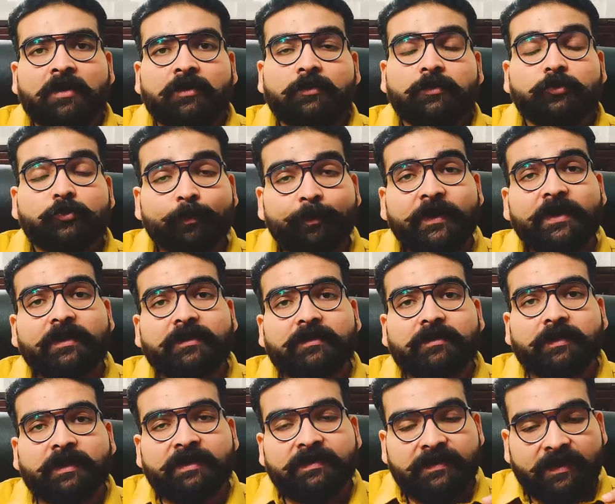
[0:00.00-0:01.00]
So
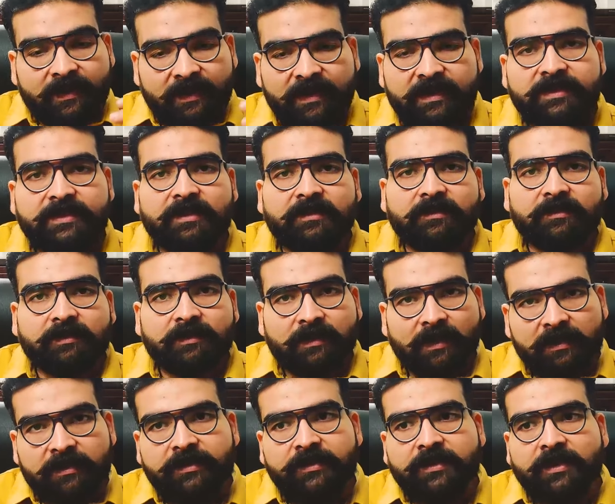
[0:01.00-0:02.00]
Jupiter is religion,
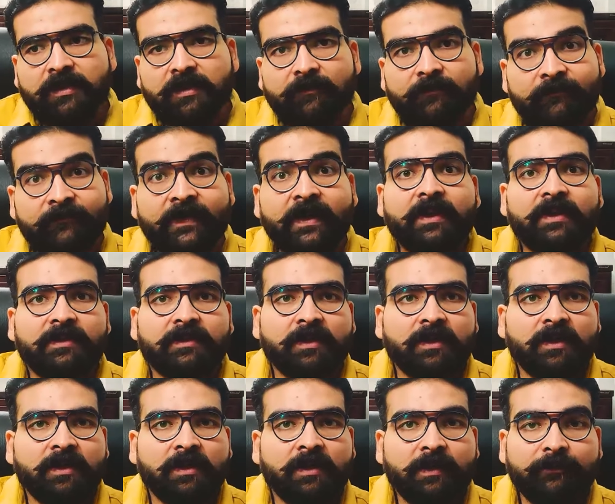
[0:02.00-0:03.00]
culture,
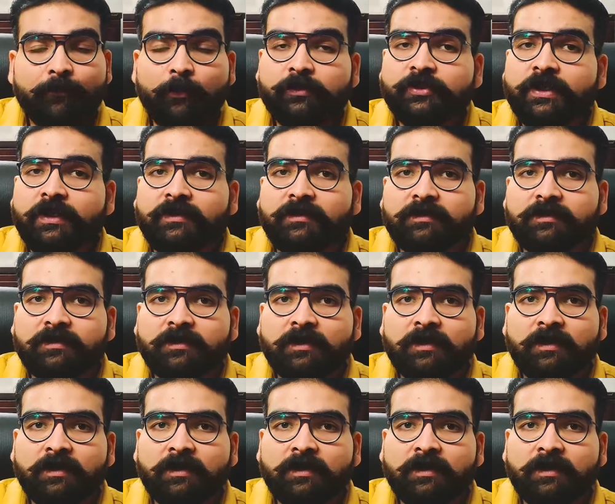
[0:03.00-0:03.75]
faith, devotion,